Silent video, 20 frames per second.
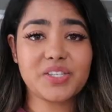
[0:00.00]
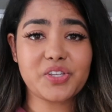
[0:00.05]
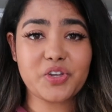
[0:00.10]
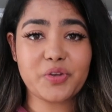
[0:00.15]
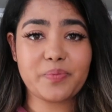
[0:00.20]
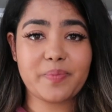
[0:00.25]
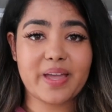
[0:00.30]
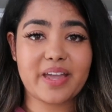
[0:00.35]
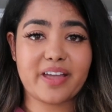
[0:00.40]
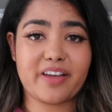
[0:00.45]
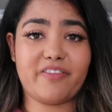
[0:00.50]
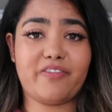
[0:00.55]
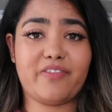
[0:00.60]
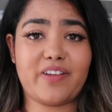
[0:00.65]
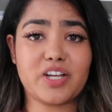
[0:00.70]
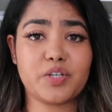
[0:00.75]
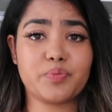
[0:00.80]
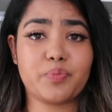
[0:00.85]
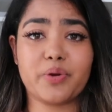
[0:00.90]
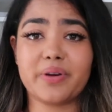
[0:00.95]
a new maker,
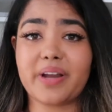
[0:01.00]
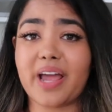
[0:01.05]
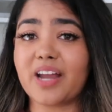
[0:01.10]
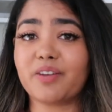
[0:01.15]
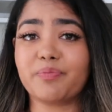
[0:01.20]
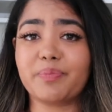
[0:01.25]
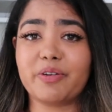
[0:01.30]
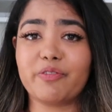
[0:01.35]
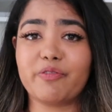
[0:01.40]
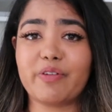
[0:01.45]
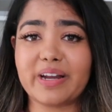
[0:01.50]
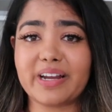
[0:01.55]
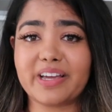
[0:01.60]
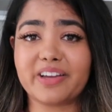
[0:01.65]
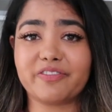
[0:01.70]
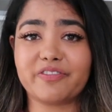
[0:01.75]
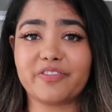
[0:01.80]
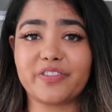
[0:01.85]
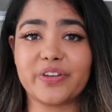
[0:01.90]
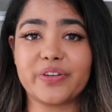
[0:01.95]
flash point had me really
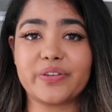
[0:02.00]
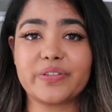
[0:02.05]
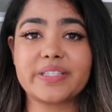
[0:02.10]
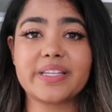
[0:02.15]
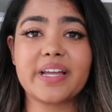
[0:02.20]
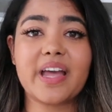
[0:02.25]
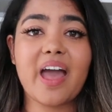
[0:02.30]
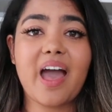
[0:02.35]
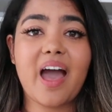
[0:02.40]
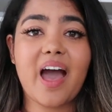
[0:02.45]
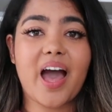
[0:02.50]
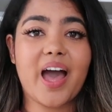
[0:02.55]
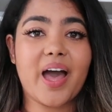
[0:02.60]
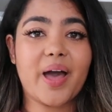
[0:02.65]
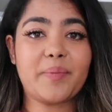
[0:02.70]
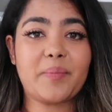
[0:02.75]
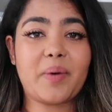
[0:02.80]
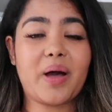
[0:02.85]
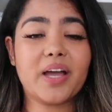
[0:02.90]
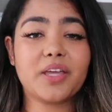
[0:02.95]
confused.
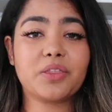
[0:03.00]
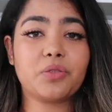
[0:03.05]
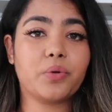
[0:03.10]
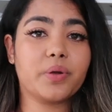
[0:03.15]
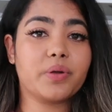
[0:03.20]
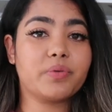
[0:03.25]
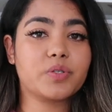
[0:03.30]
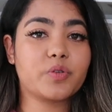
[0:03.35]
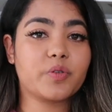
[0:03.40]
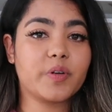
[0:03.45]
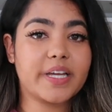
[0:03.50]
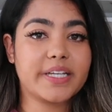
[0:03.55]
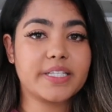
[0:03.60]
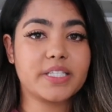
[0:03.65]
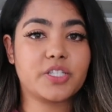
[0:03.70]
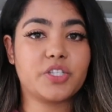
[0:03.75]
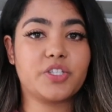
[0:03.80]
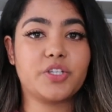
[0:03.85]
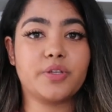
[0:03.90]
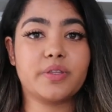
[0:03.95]
I thought it was
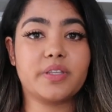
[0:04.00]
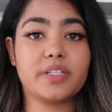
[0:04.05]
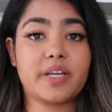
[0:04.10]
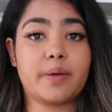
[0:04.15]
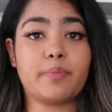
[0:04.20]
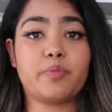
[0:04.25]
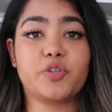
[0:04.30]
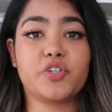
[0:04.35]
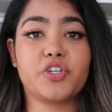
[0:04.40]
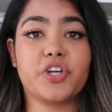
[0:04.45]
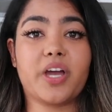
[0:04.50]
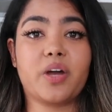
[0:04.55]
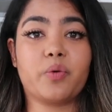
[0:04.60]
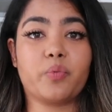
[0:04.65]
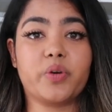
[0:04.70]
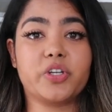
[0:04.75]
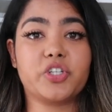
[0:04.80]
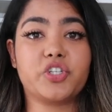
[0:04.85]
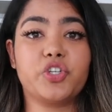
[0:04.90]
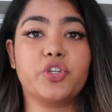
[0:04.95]
related to the temperature
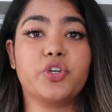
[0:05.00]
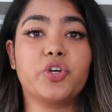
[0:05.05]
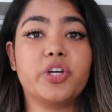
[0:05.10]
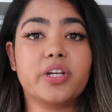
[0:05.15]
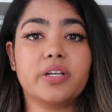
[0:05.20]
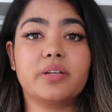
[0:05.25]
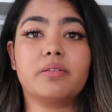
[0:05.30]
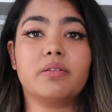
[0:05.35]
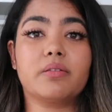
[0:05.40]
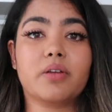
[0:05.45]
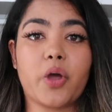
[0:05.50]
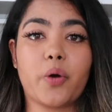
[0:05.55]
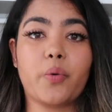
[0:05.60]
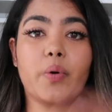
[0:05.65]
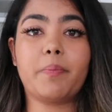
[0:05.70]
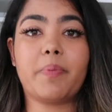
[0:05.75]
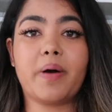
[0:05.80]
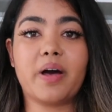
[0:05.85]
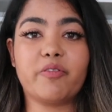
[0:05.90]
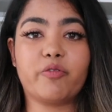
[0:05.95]
at which you couldn't go
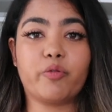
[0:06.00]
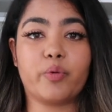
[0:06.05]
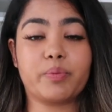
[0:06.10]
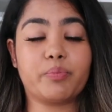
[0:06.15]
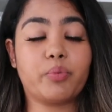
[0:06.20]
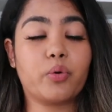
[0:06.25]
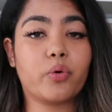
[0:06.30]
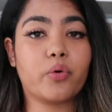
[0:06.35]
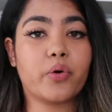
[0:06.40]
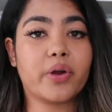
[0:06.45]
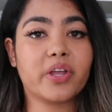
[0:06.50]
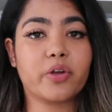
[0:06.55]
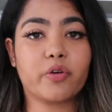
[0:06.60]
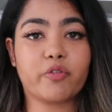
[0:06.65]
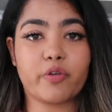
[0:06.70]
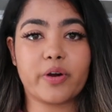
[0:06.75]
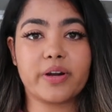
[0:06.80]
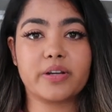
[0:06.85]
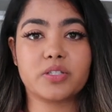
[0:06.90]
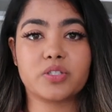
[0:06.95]
above when pouring your
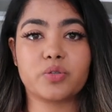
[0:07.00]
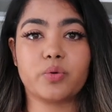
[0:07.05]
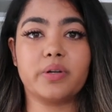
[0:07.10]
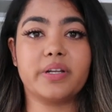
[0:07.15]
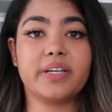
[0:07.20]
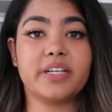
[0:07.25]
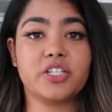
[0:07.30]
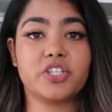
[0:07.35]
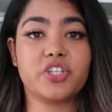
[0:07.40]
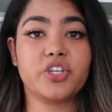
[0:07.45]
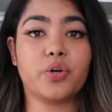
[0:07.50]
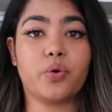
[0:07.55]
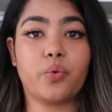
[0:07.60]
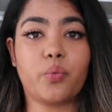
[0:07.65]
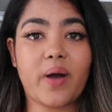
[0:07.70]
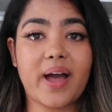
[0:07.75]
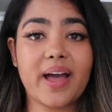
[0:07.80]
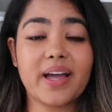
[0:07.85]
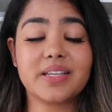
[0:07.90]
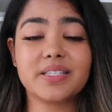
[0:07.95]
fragrance oil into your
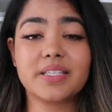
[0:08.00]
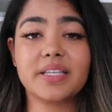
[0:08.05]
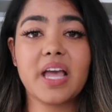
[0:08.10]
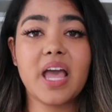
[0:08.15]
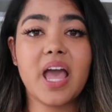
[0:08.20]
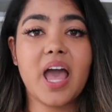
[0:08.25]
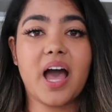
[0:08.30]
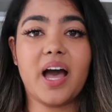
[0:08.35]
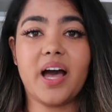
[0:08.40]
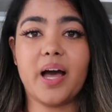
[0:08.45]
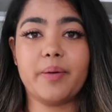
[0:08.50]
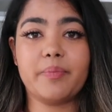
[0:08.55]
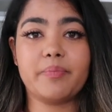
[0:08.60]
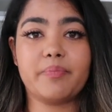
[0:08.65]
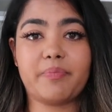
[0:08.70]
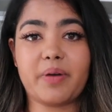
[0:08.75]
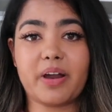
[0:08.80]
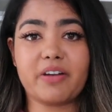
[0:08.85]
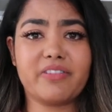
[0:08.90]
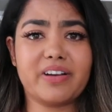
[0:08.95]
wax,
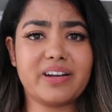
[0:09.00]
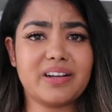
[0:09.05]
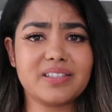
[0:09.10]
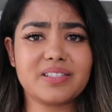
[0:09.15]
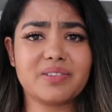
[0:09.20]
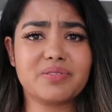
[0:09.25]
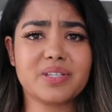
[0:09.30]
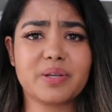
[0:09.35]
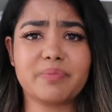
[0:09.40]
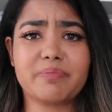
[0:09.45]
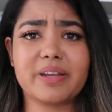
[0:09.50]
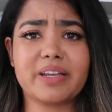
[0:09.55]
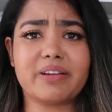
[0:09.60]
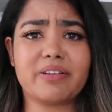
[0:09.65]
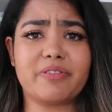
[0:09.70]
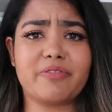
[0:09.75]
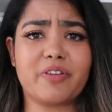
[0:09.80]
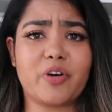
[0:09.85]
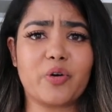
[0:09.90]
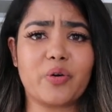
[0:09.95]
but I realized I was
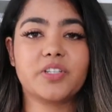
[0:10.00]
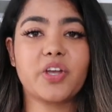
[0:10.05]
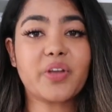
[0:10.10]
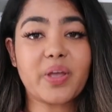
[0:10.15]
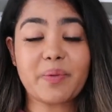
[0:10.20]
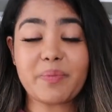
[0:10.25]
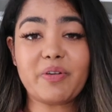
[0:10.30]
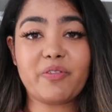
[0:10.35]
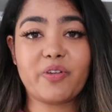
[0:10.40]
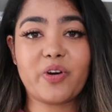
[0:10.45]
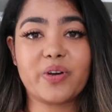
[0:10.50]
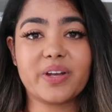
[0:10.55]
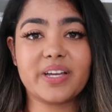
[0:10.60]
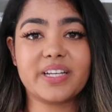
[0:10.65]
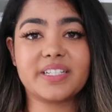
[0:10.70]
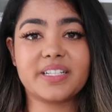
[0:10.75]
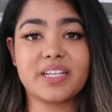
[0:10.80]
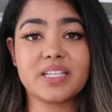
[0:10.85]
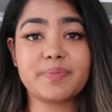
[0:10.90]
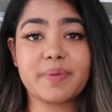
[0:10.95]
completely wrong. Don't get me wrong,
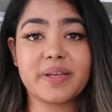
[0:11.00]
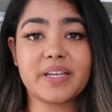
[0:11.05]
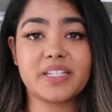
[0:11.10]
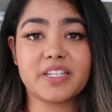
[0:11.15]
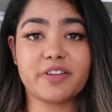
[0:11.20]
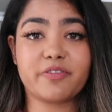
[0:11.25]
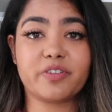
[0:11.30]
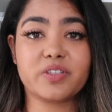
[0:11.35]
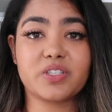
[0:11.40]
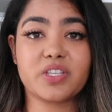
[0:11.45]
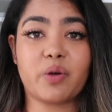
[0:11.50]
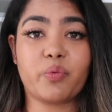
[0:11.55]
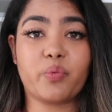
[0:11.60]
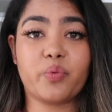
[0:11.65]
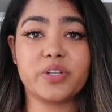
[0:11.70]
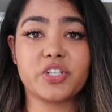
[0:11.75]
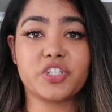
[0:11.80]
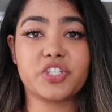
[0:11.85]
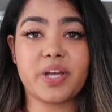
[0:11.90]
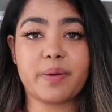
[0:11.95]
it does make a difference at
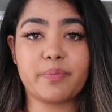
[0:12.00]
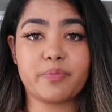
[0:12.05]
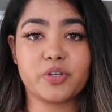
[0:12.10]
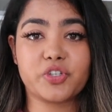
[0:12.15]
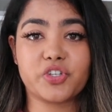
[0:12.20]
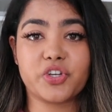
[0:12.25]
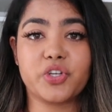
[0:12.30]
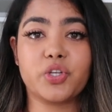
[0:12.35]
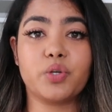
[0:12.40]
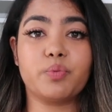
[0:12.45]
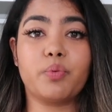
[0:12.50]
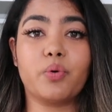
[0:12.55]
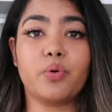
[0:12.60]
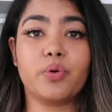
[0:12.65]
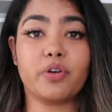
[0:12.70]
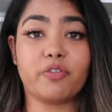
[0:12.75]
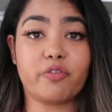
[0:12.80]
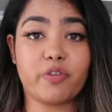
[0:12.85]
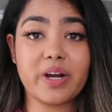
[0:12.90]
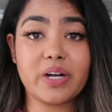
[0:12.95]
which temperature you
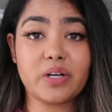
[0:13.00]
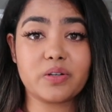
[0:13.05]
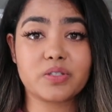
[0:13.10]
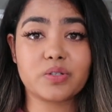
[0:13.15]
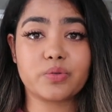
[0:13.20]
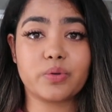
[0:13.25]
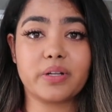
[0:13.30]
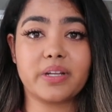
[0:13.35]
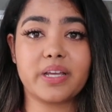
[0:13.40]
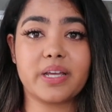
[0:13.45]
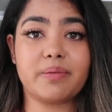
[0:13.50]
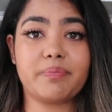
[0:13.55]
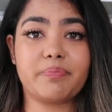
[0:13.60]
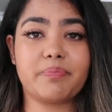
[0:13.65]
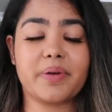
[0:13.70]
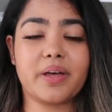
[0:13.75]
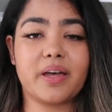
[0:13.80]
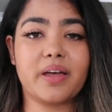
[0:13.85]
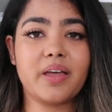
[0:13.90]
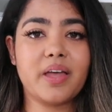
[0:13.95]
pour your fragrance oil in,
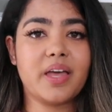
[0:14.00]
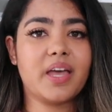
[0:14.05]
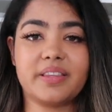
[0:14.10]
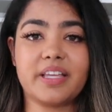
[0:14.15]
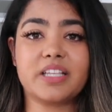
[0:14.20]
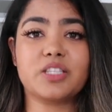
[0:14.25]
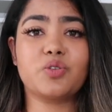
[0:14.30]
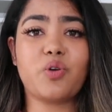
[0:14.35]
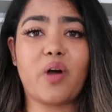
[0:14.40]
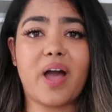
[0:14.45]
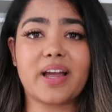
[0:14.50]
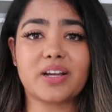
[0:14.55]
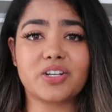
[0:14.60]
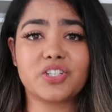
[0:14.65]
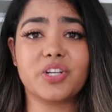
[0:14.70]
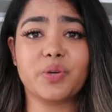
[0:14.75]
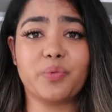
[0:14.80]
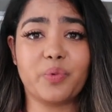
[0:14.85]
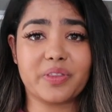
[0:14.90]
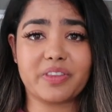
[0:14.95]
but that's not
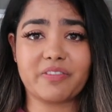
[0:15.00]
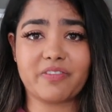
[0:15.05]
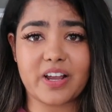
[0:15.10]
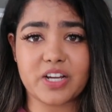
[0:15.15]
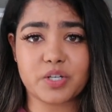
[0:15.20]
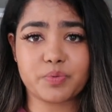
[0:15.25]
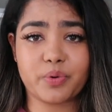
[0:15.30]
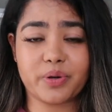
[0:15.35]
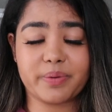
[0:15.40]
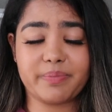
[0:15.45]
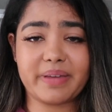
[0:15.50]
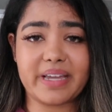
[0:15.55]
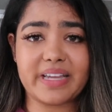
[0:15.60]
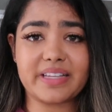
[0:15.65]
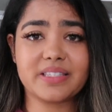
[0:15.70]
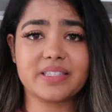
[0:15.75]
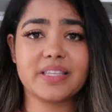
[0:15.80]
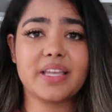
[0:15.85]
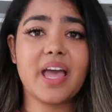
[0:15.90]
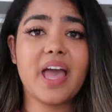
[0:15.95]
actually what the flash point
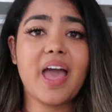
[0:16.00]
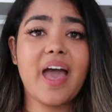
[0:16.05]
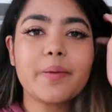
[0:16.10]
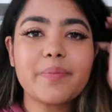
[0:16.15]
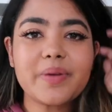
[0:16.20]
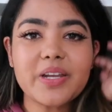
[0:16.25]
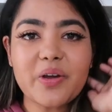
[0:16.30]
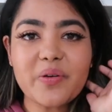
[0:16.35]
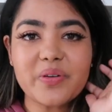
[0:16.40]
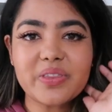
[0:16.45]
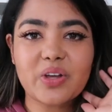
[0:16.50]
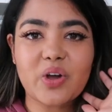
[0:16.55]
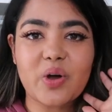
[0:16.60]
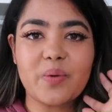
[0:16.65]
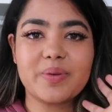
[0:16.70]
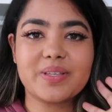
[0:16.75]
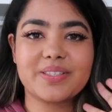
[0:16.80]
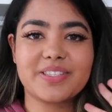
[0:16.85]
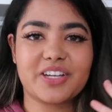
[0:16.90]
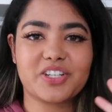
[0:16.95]
means. Let me know in the
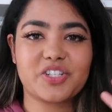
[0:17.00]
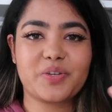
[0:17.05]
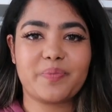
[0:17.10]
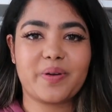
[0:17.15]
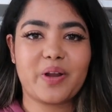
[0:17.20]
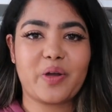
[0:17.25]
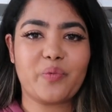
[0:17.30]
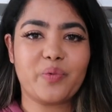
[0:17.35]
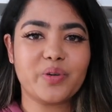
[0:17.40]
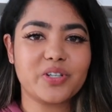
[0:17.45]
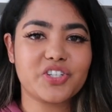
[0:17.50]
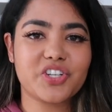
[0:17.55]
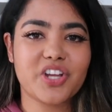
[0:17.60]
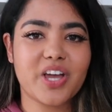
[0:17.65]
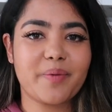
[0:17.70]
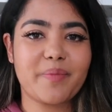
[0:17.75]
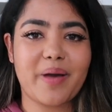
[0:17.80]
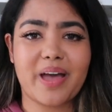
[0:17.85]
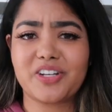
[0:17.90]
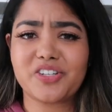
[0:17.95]
comment section below which
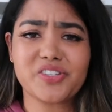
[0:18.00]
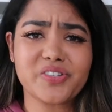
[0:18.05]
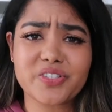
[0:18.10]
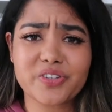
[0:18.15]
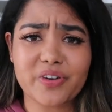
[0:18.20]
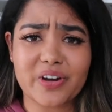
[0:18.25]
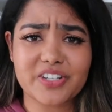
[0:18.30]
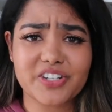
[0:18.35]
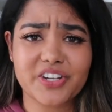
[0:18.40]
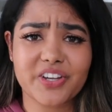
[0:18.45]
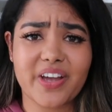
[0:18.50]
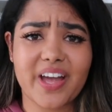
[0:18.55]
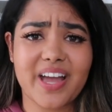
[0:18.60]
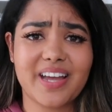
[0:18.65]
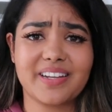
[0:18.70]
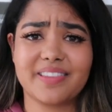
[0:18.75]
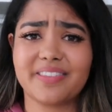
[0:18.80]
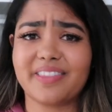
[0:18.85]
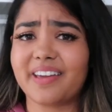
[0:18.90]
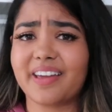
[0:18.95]
term had you scratching your
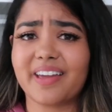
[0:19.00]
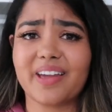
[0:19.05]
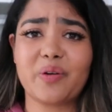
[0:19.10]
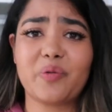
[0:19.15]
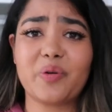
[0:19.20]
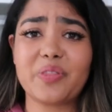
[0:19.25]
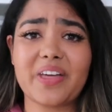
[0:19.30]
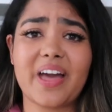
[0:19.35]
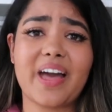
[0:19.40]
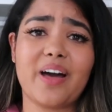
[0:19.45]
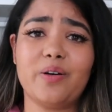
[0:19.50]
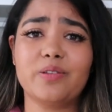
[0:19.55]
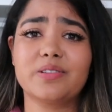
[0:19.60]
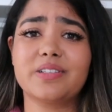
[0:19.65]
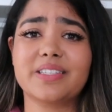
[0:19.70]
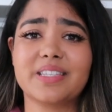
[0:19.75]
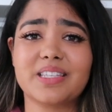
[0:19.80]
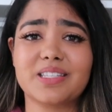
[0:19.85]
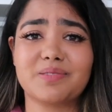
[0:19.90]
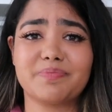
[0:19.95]
head and thinking, what the hell
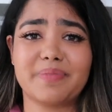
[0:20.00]
does this